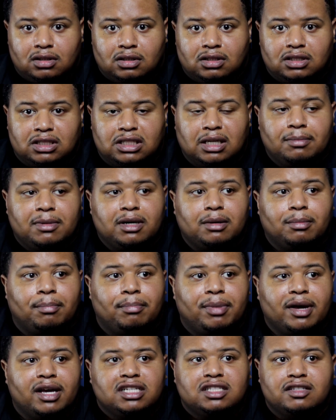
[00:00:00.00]
Some of the
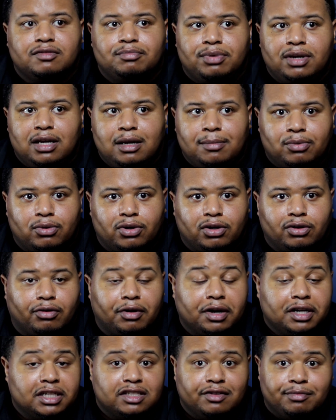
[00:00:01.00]
best of people, the
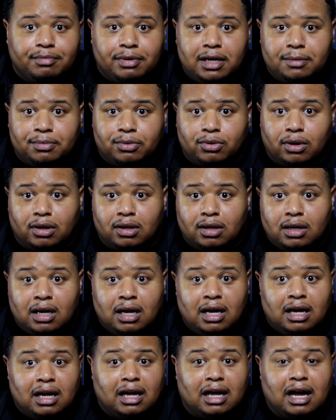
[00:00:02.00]
greatest of people,
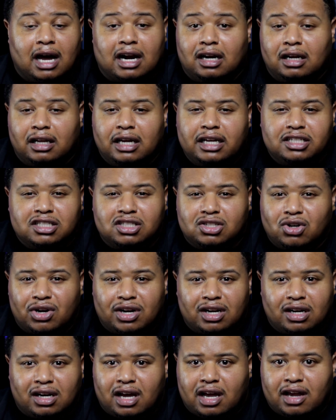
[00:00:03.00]
got a late
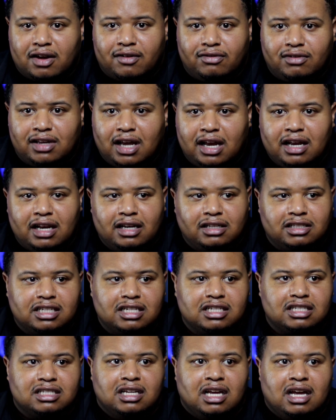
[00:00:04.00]
start in life. They didn't
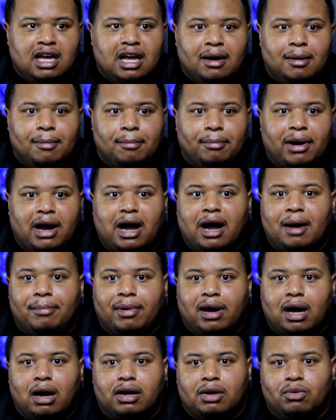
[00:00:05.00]
just
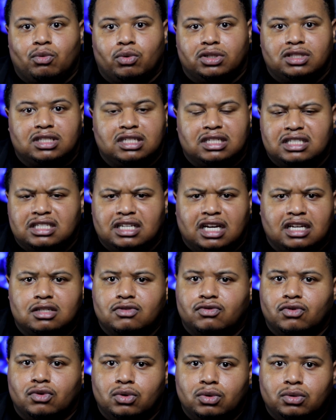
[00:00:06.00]
pop out and were
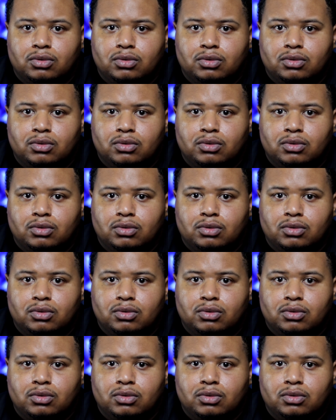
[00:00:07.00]
successful.